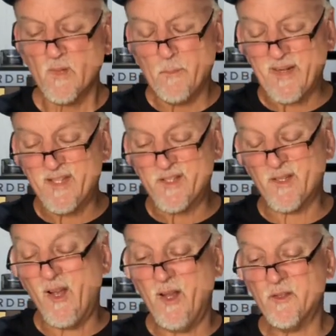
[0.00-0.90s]
But it's
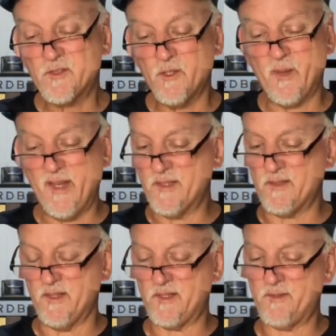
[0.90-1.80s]
also has
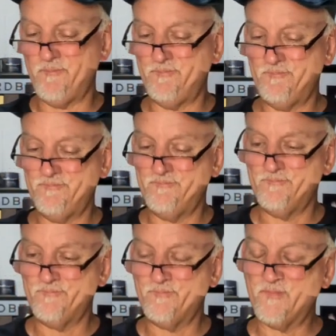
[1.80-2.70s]
this
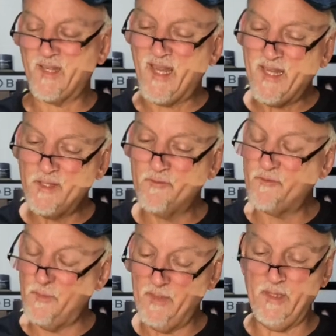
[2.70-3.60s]
kind of
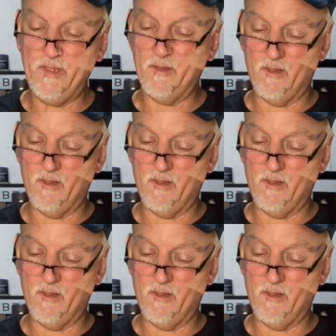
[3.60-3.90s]
for me.